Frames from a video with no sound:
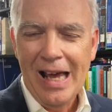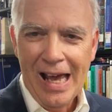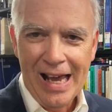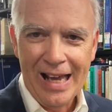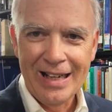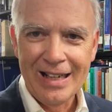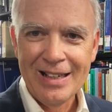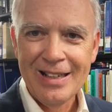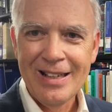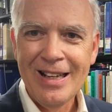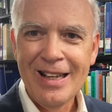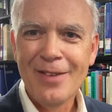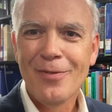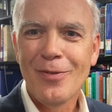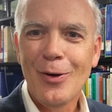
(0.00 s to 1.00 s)
And
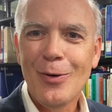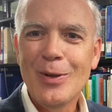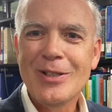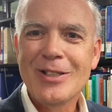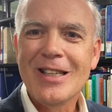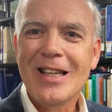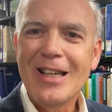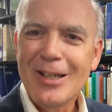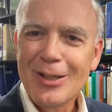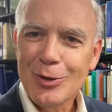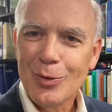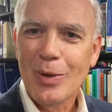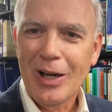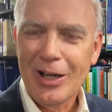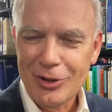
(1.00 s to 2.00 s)
influence is
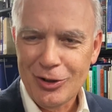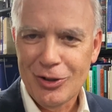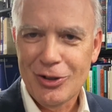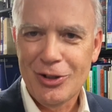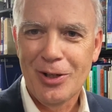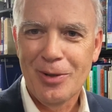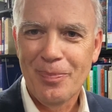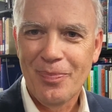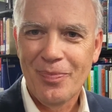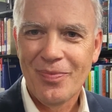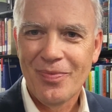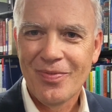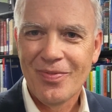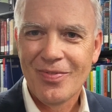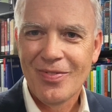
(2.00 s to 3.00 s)
a relationship.
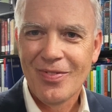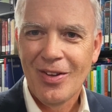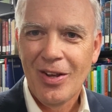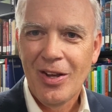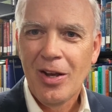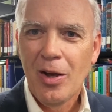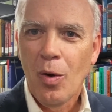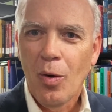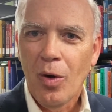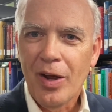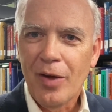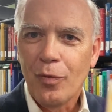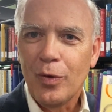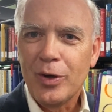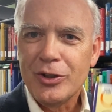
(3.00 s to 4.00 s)

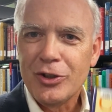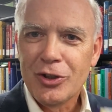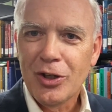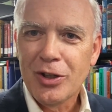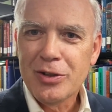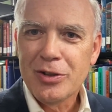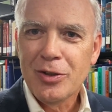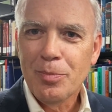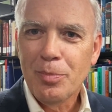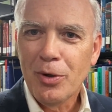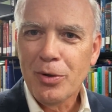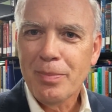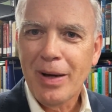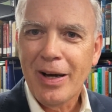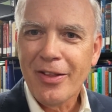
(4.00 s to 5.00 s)
If we judge the
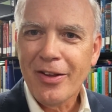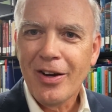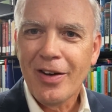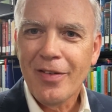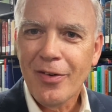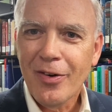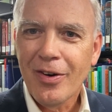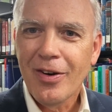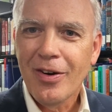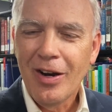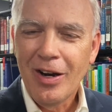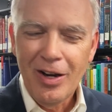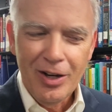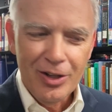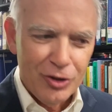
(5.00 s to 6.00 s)
book by the cover,
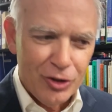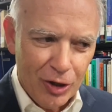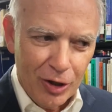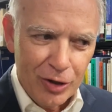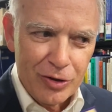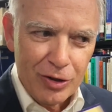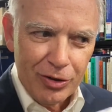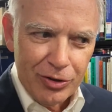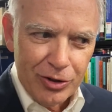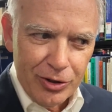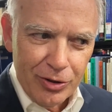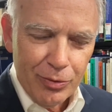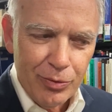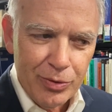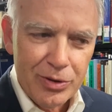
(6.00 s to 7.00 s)
judge our
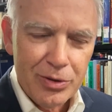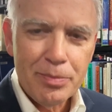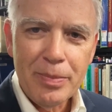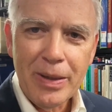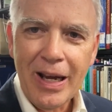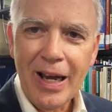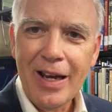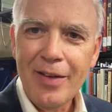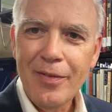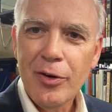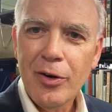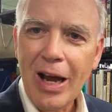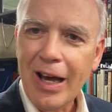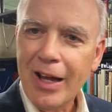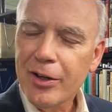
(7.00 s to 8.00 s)
children's
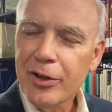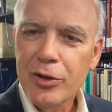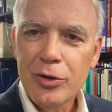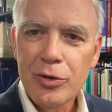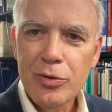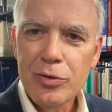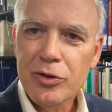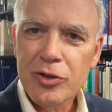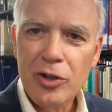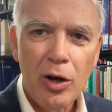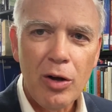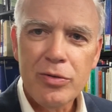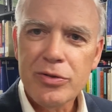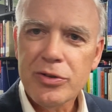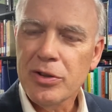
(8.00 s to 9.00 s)
behavior, attitudes,
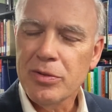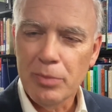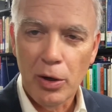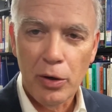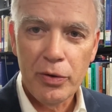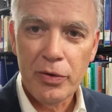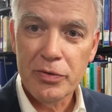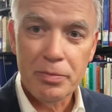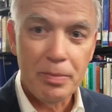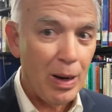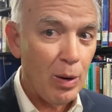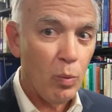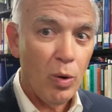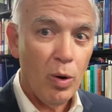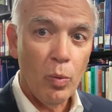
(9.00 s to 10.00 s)
thoughts, their motives by
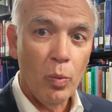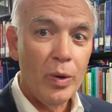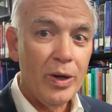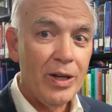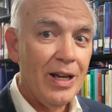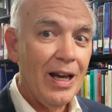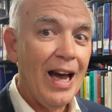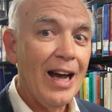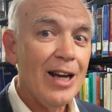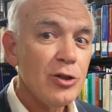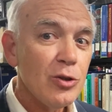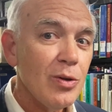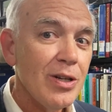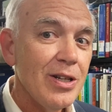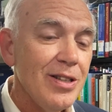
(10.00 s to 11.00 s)
what we
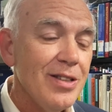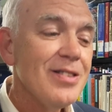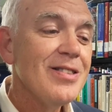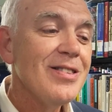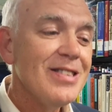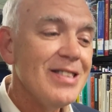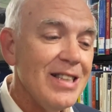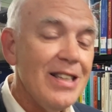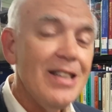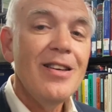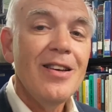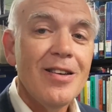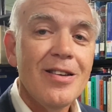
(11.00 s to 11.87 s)
actually see,